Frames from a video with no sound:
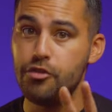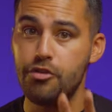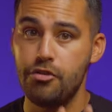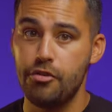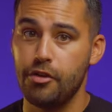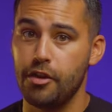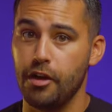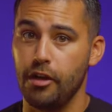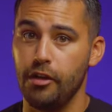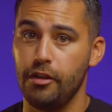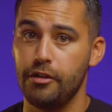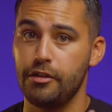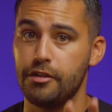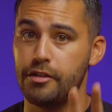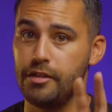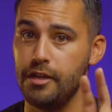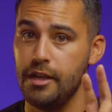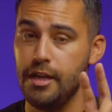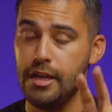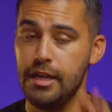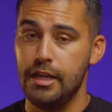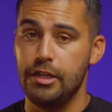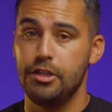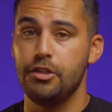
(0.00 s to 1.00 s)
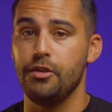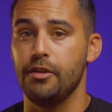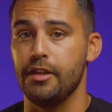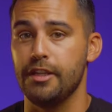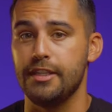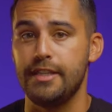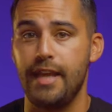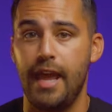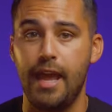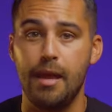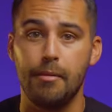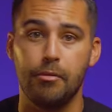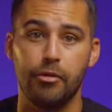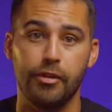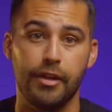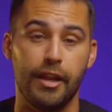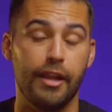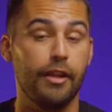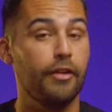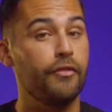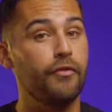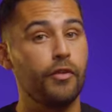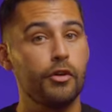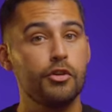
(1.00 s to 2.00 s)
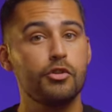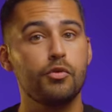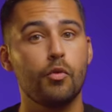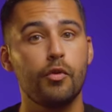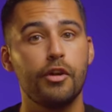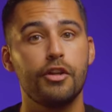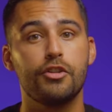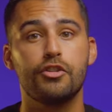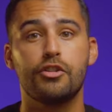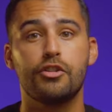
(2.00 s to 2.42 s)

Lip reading: new colors to the table. Now, the first one is